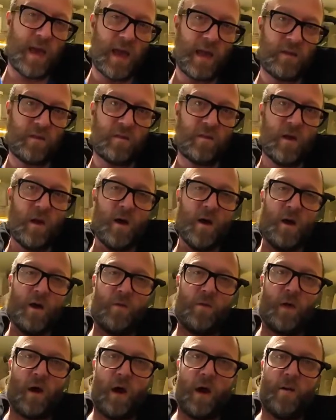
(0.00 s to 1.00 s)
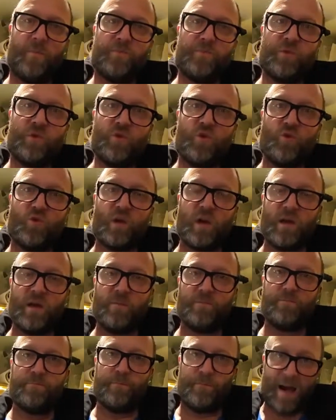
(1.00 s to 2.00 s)
is that you
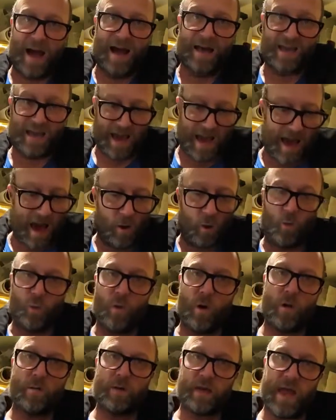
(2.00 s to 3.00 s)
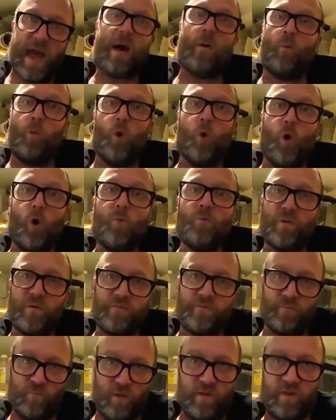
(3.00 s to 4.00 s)
can pack it out and get warm
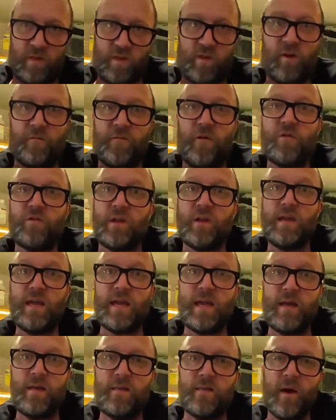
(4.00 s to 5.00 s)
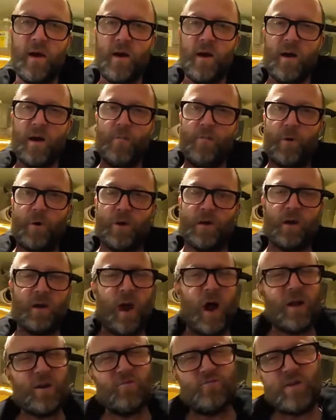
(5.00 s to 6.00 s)
with stuff underneath, but you're
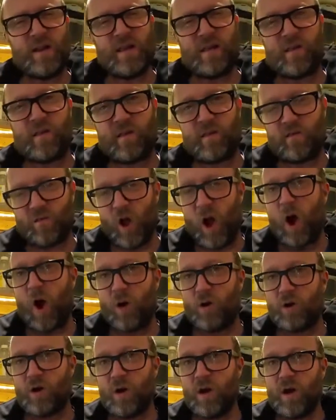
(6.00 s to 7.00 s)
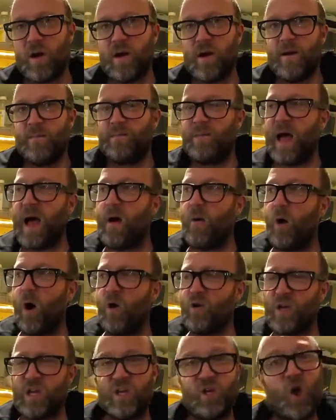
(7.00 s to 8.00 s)
kind of really stuck. Now,
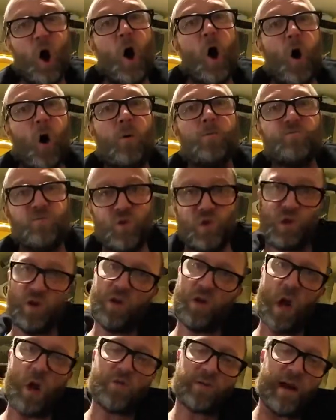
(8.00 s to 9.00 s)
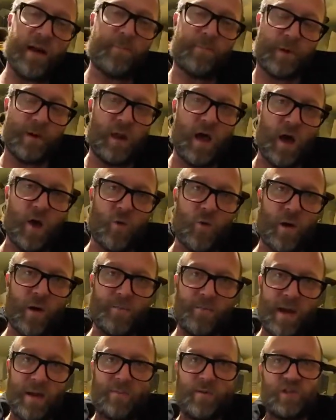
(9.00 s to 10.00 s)
on a yacht, you can go down below
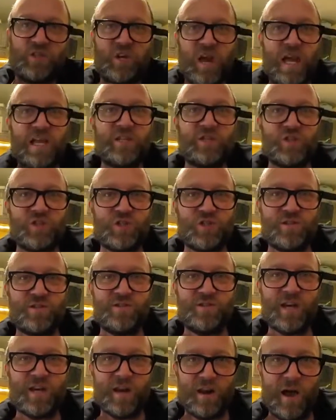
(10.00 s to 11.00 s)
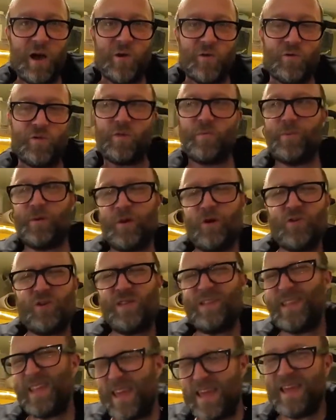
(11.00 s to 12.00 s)
and maybe change your clothes. But on a
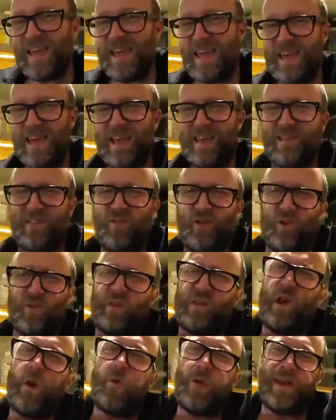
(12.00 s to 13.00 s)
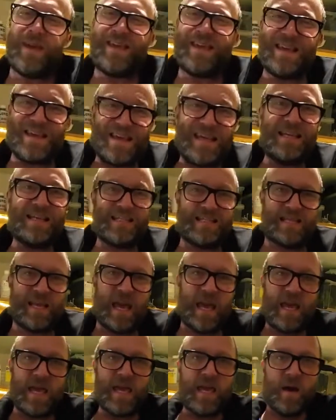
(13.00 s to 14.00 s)
dinghy, it's not so
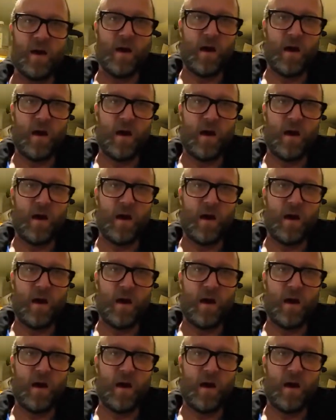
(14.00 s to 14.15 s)
easy.